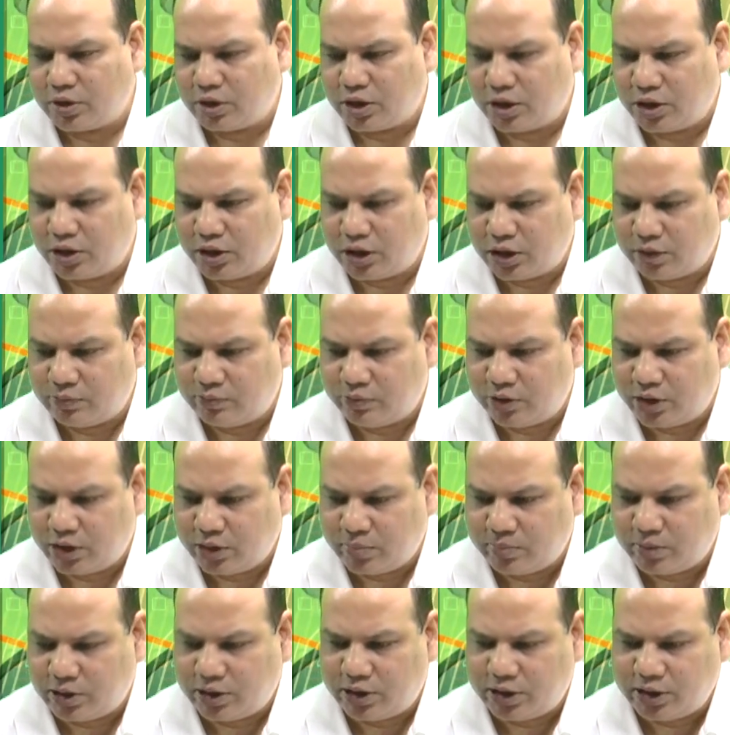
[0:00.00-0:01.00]
And when I
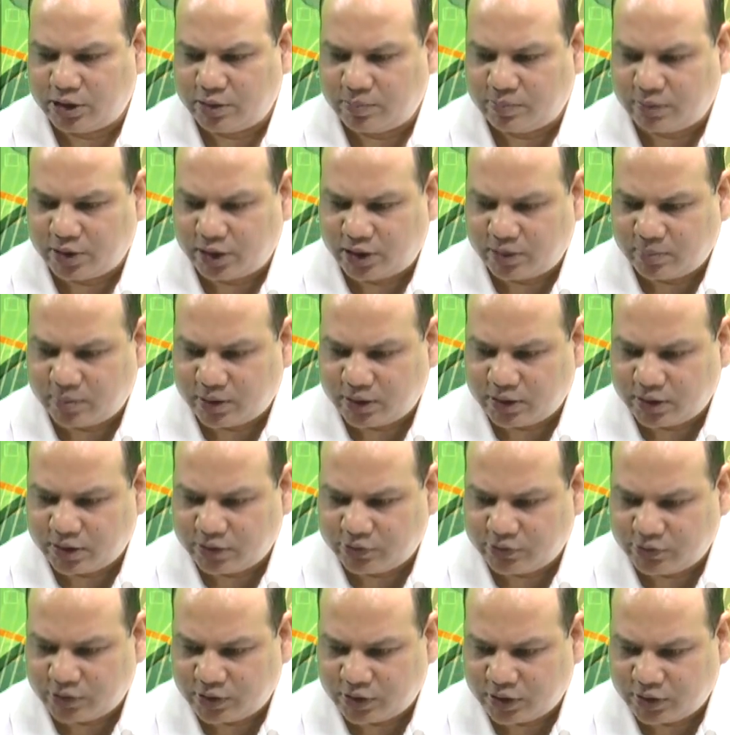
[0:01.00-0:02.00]
multiplied by the
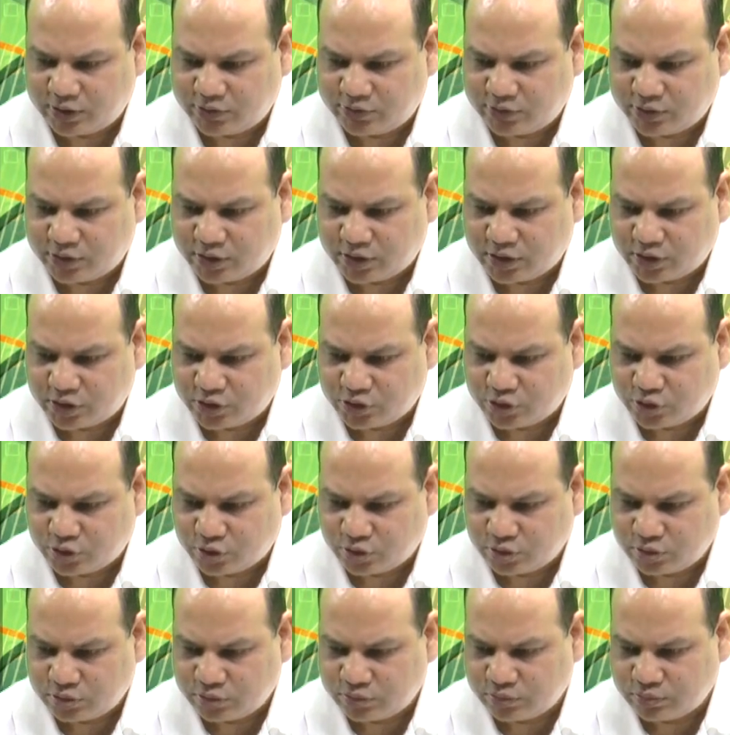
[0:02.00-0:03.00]
share exchange
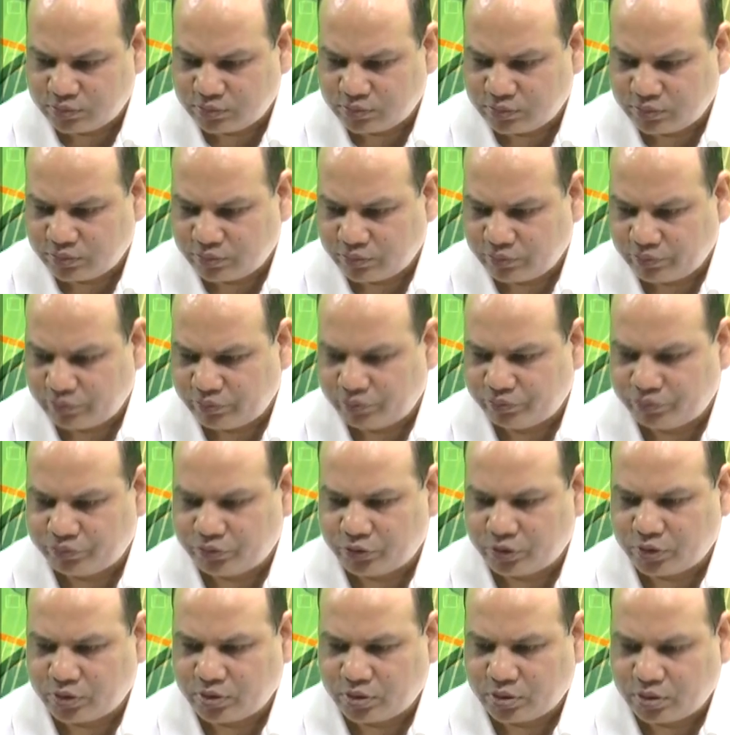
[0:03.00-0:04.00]
ratio,
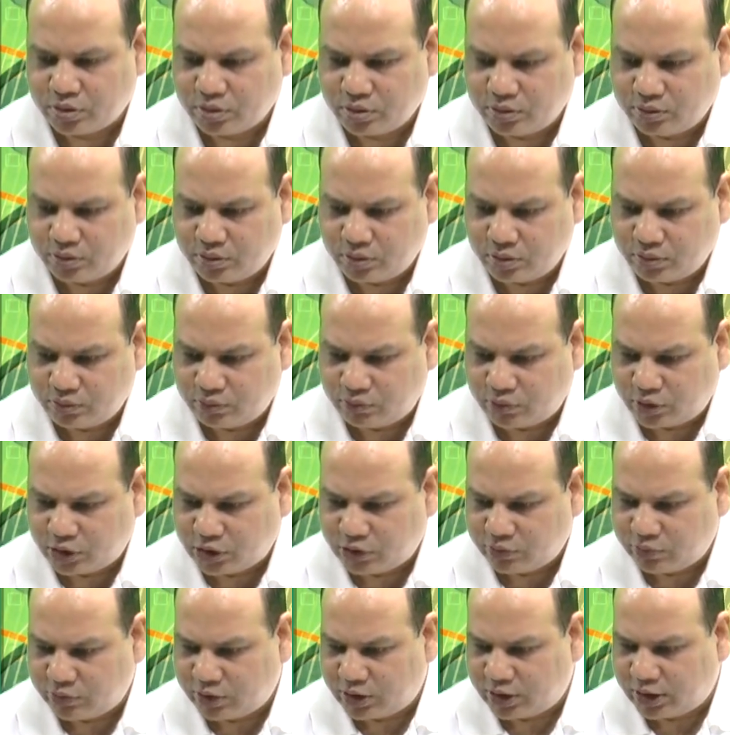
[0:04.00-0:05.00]

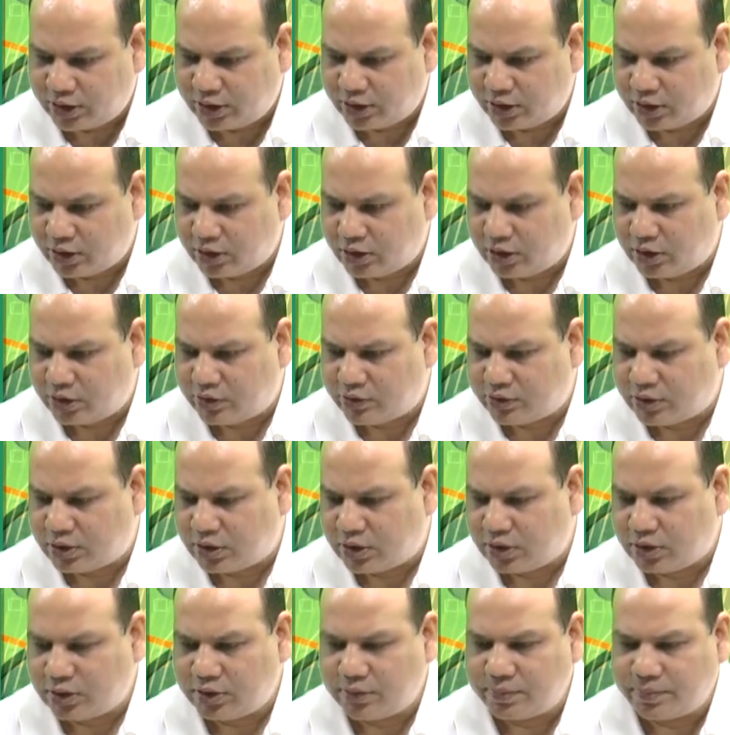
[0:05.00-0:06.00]
what we get is
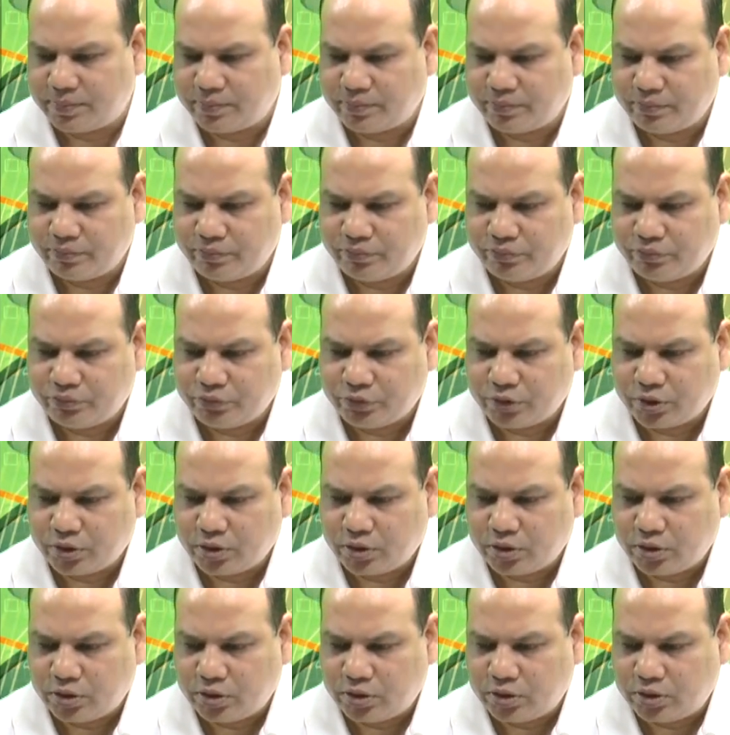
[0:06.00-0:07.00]
the
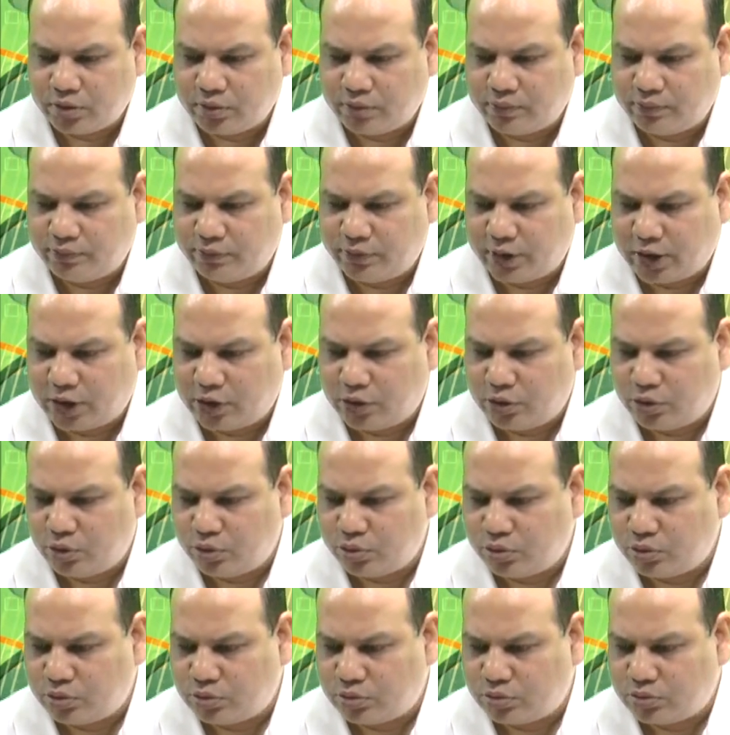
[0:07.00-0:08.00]

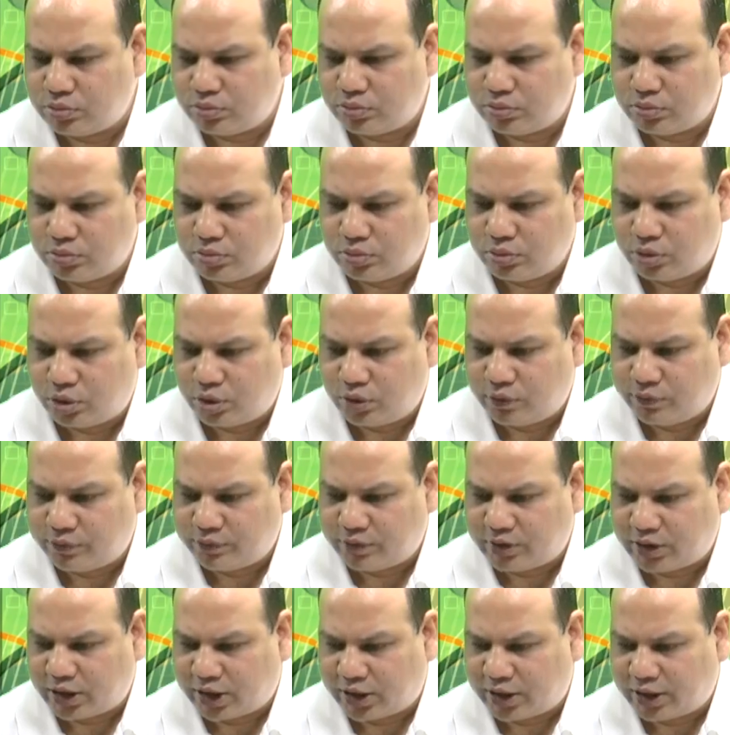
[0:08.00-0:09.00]
value of
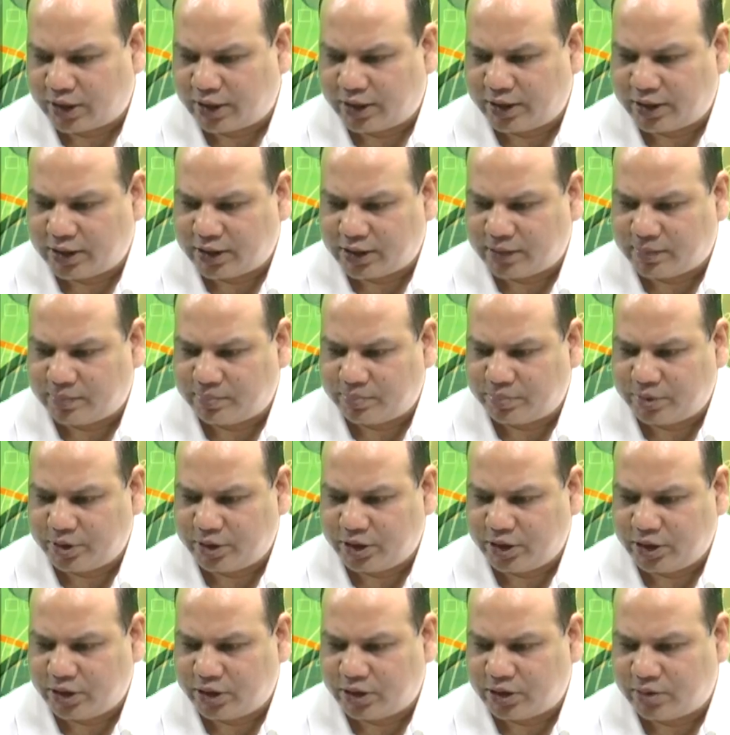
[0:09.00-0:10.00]
target
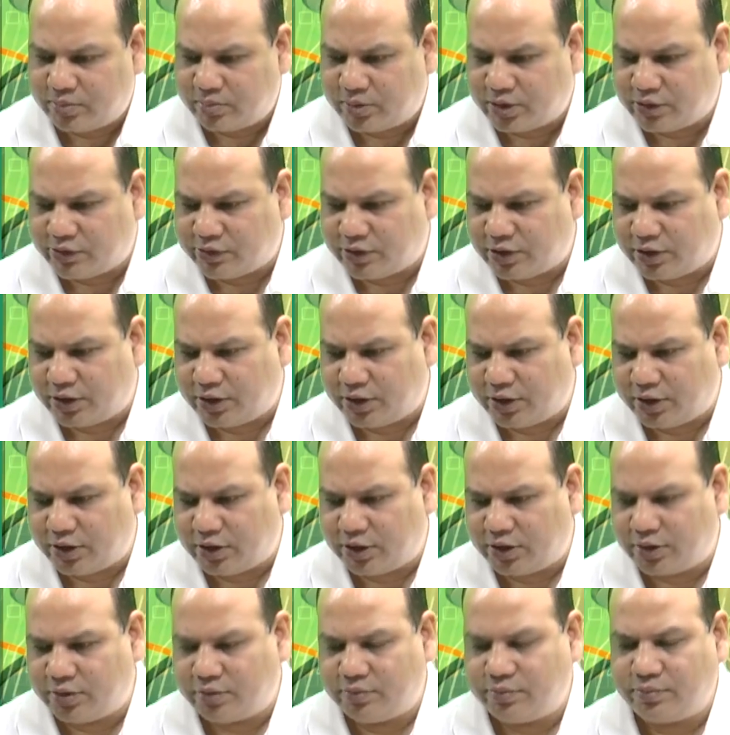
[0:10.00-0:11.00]
company in the merged
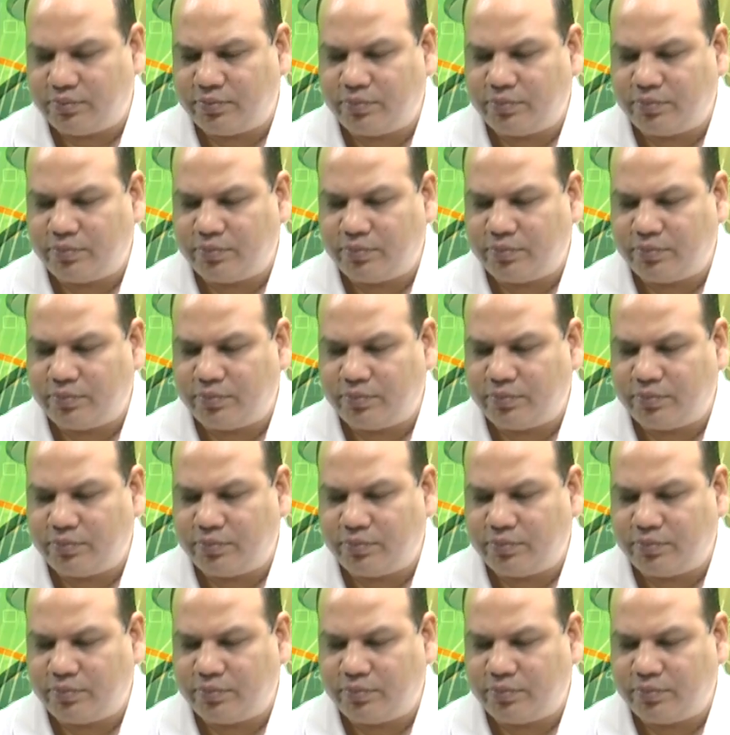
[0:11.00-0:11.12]
entity.